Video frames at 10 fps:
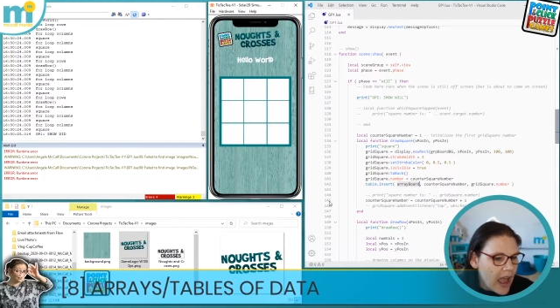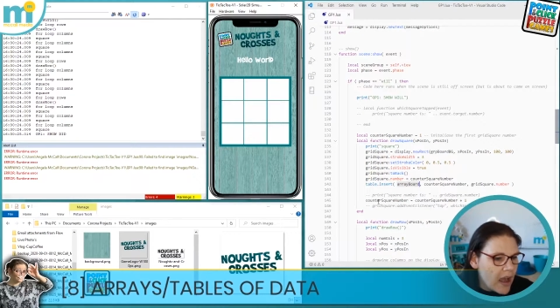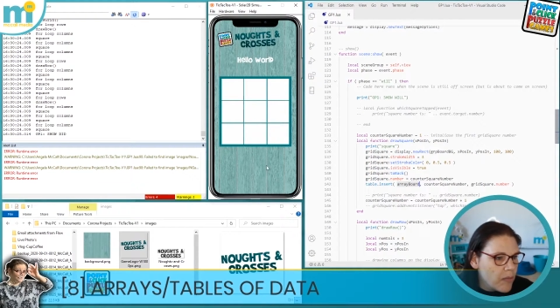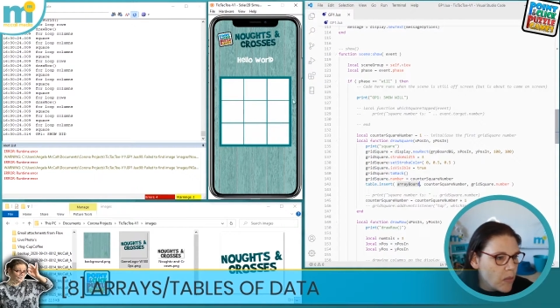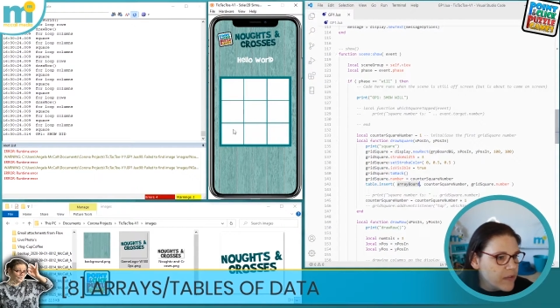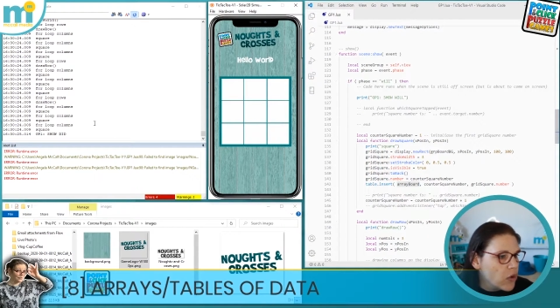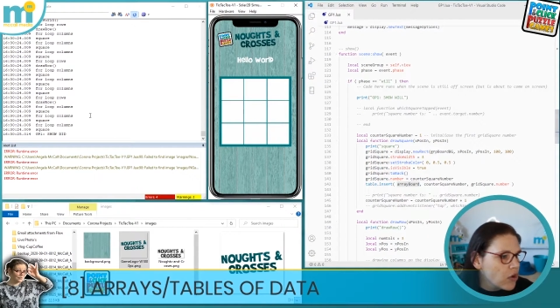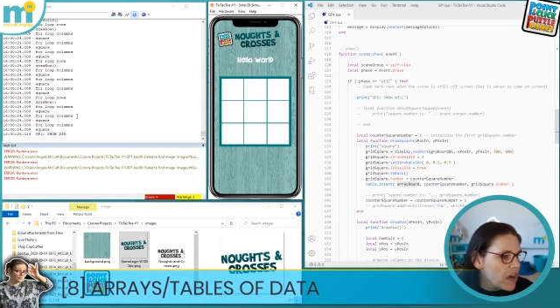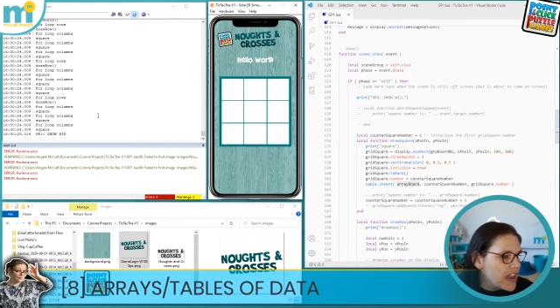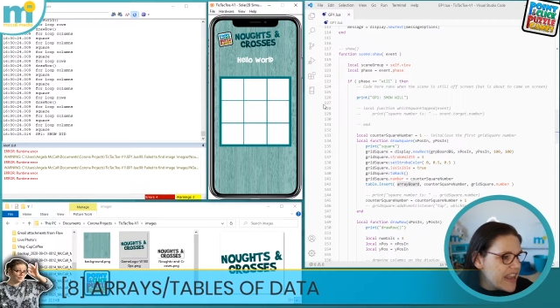we've not
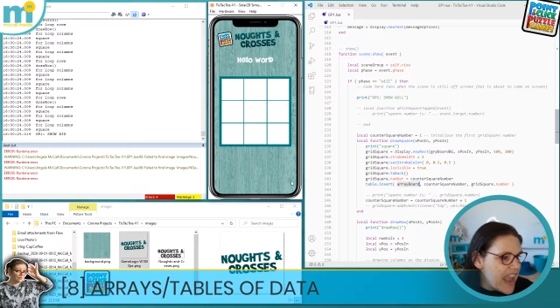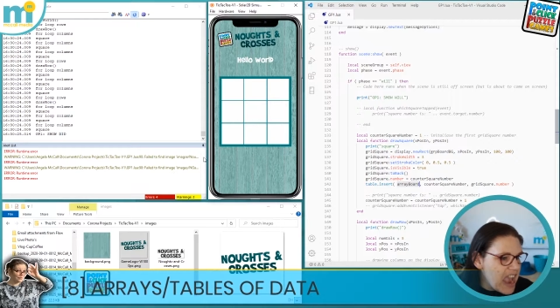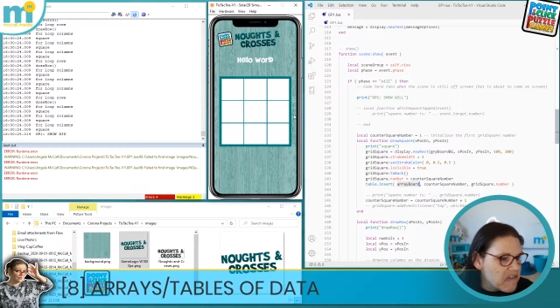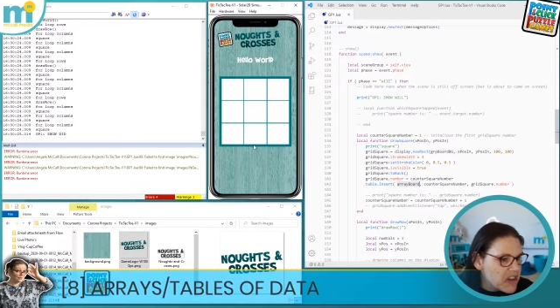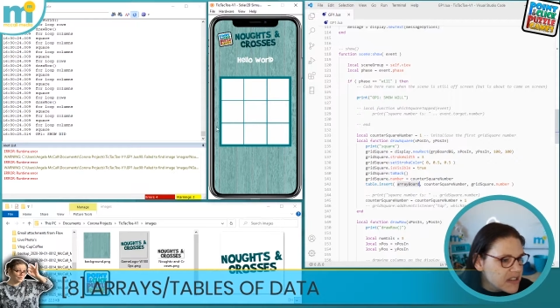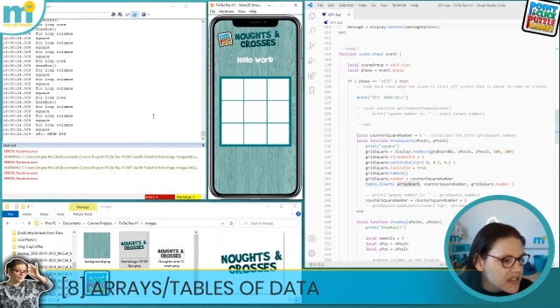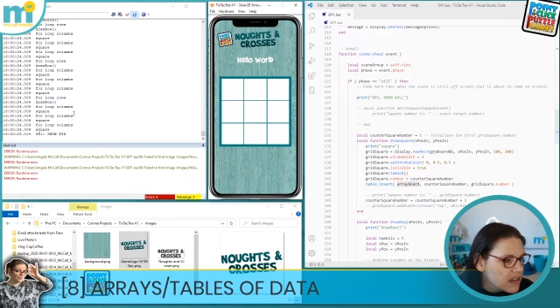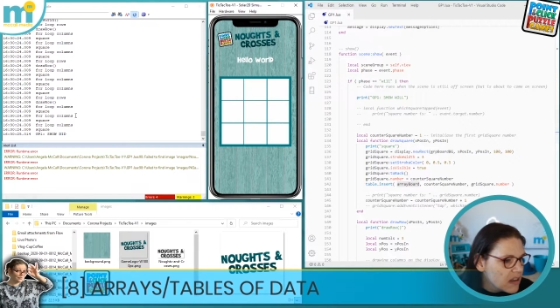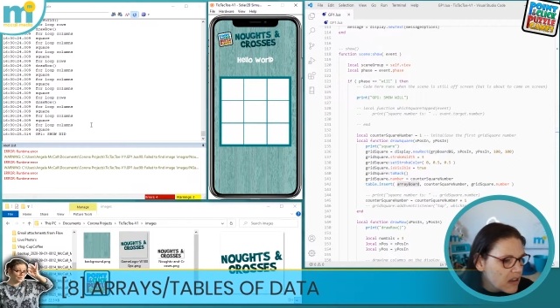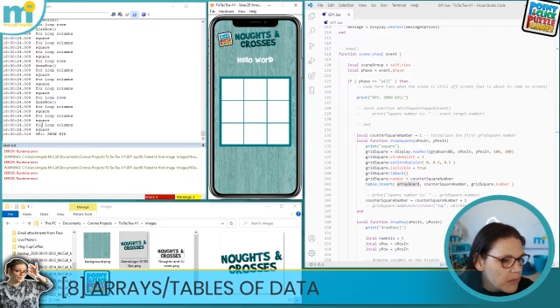got any errors,
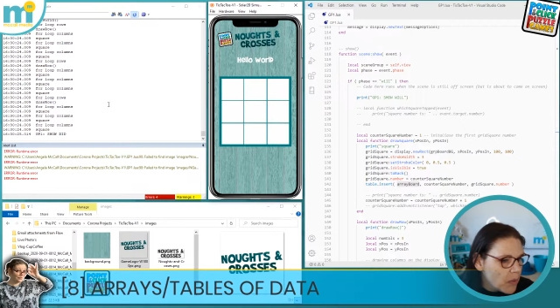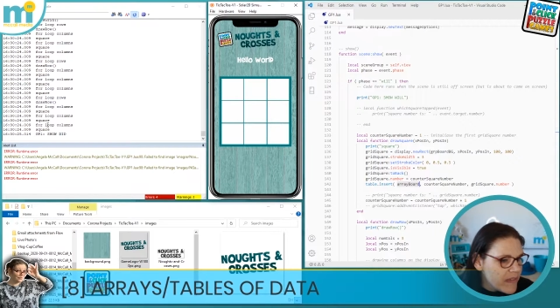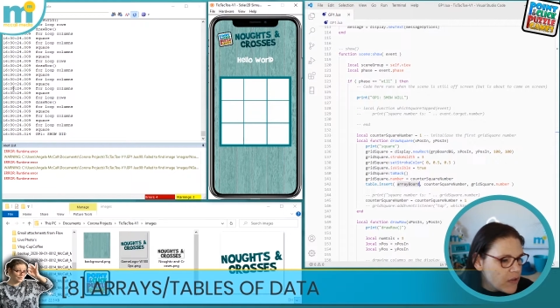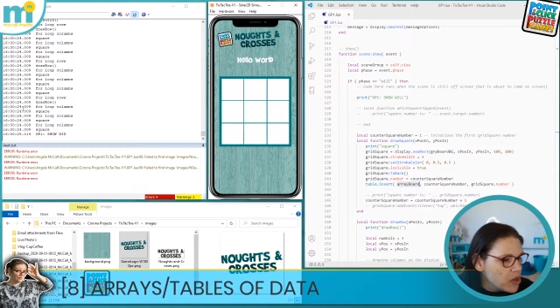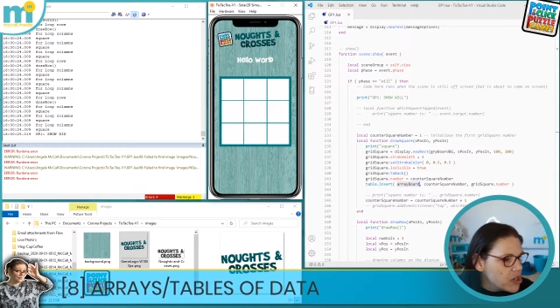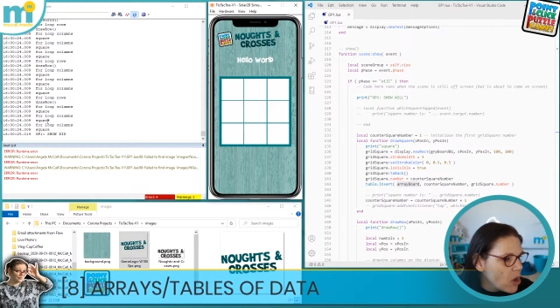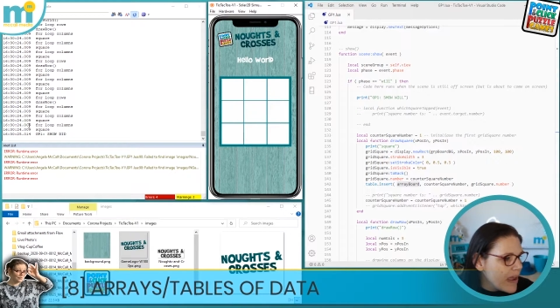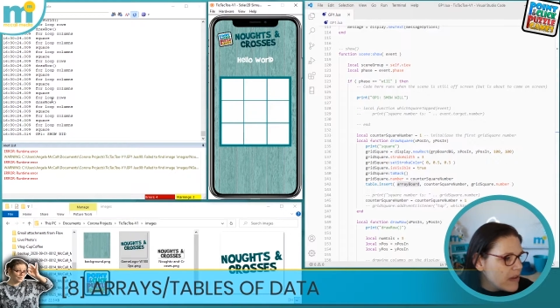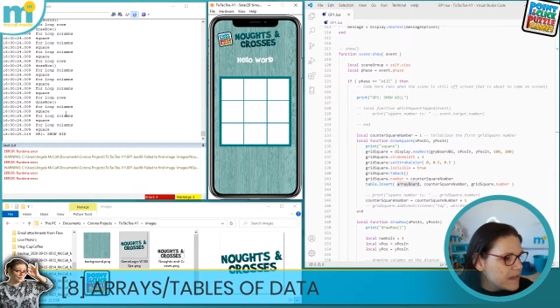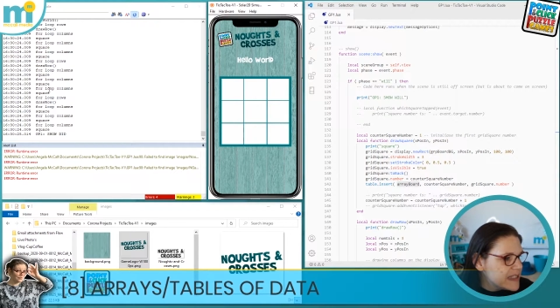but we've got no
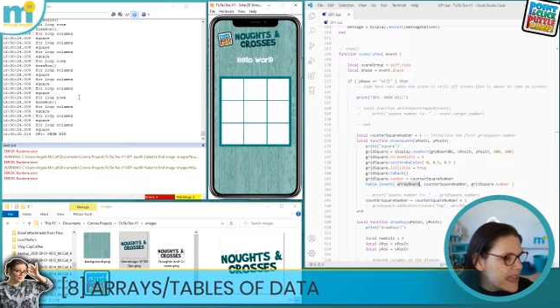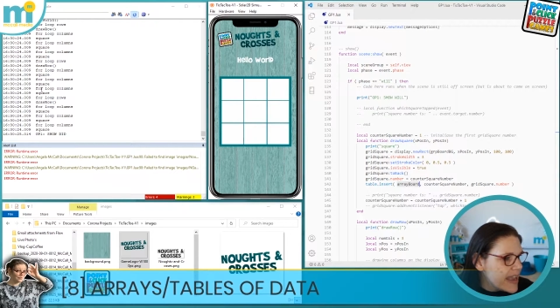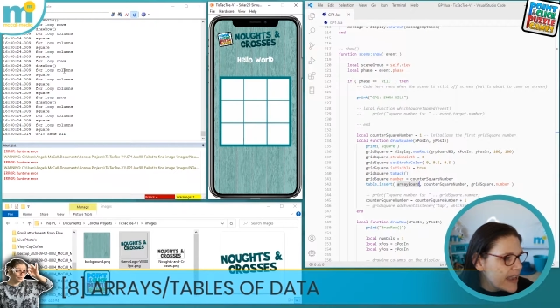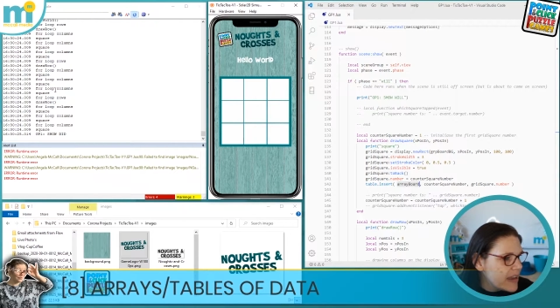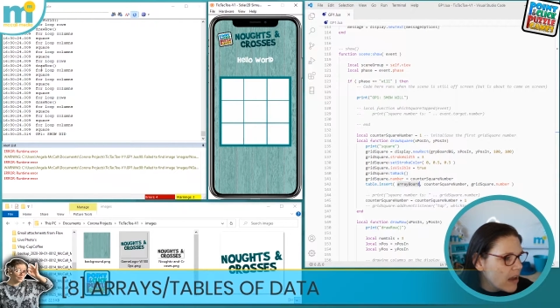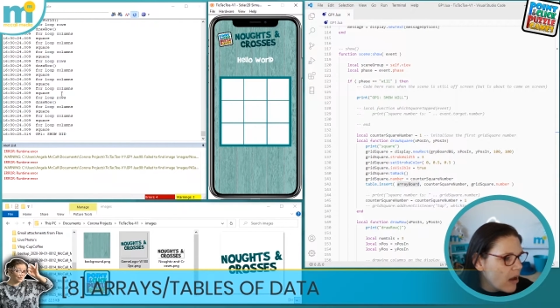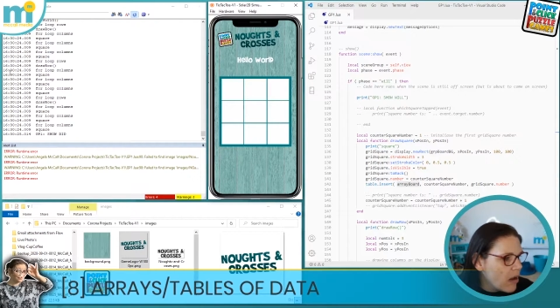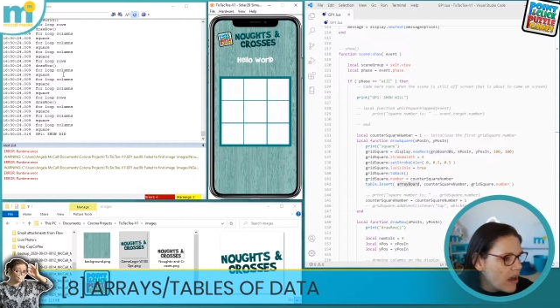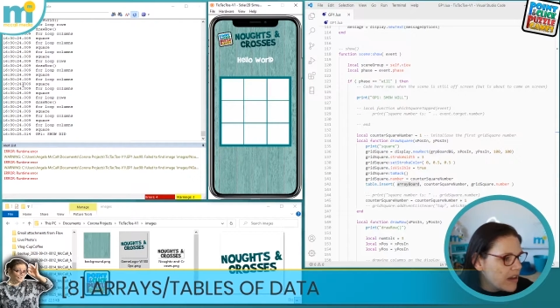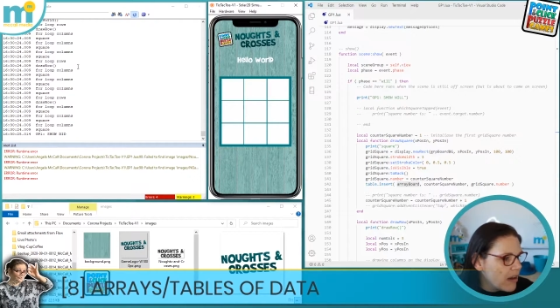way of seeing in
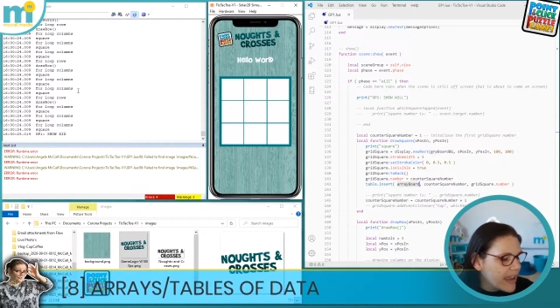our